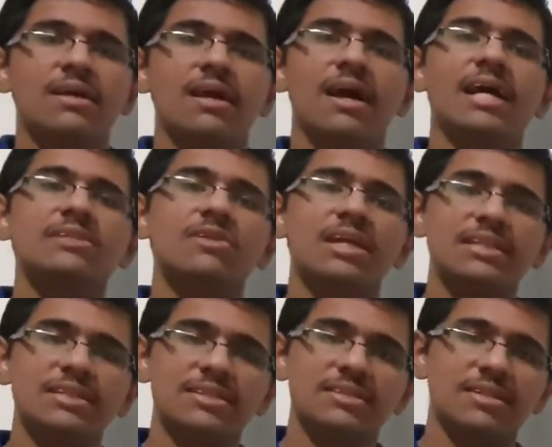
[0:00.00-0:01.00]
Isolated
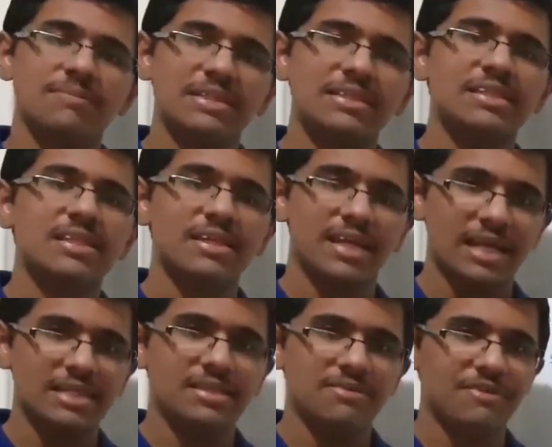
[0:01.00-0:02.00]
system is such a case in